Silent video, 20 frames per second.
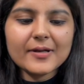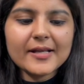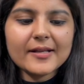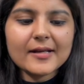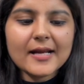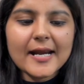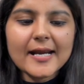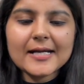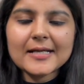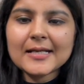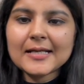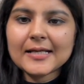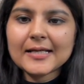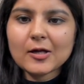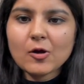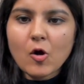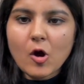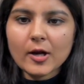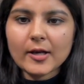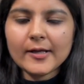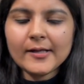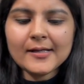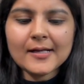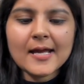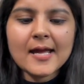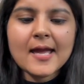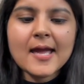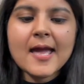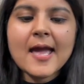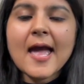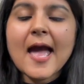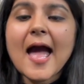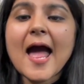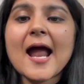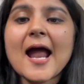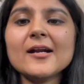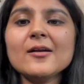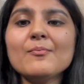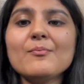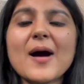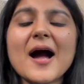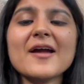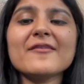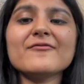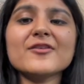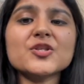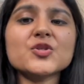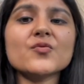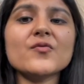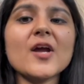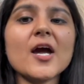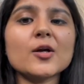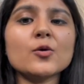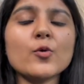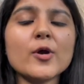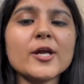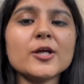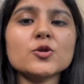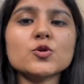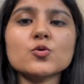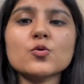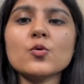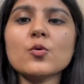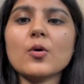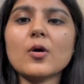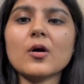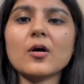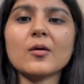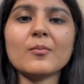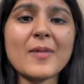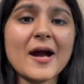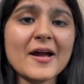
write colon, and by which we are going to, by